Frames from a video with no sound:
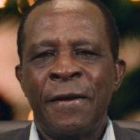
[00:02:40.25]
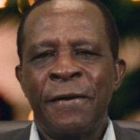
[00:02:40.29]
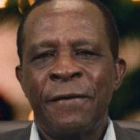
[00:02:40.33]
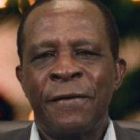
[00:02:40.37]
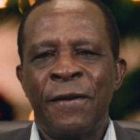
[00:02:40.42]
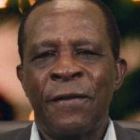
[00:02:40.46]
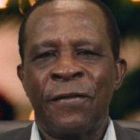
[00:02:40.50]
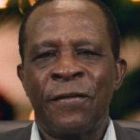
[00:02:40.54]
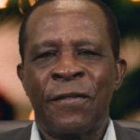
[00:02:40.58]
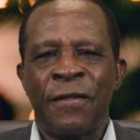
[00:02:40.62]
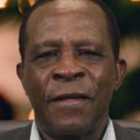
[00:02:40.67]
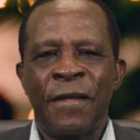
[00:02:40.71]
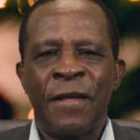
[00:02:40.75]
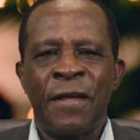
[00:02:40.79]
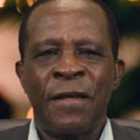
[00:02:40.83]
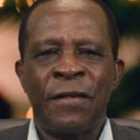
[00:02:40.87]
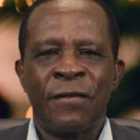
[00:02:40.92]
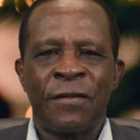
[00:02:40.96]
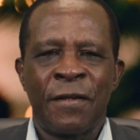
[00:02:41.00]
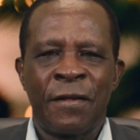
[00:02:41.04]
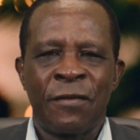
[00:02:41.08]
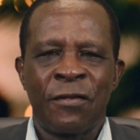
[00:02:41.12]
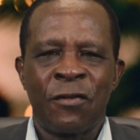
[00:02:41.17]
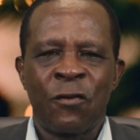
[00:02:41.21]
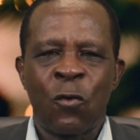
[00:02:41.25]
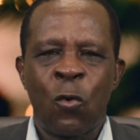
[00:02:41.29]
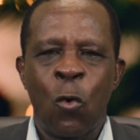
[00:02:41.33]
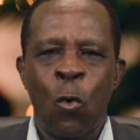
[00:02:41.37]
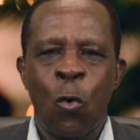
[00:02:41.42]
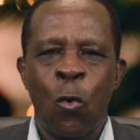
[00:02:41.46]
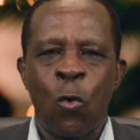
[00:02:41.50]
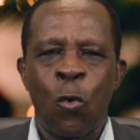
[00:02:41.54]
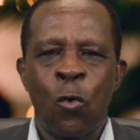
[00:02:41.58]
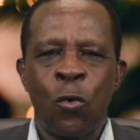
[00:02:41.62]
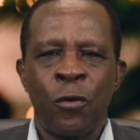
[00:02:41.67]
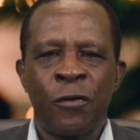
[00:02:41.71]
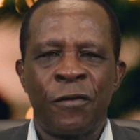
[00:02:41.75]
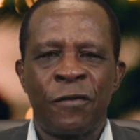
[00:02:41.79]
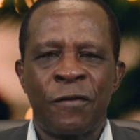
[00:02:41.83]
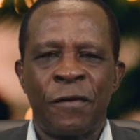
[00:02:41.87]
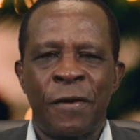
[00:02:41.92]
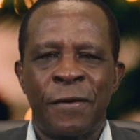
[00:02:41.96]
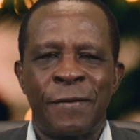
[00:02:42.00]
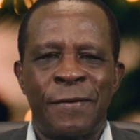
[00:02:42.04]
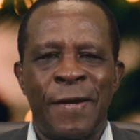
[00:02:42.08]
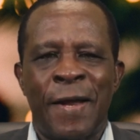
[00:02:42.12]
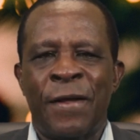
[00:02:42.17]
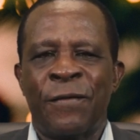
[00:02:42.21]
disease has caused
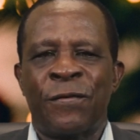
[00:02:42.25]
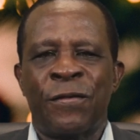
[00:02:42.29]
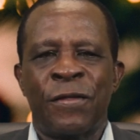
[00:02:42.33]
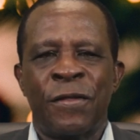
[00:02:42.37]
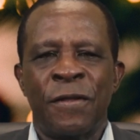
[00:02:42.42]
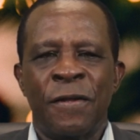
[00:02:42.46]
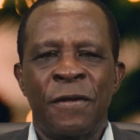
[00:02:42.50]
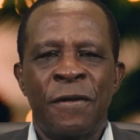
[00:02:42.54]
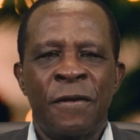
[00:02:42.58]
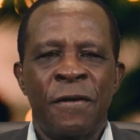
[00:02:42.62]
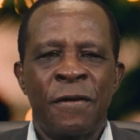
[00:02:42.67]
the death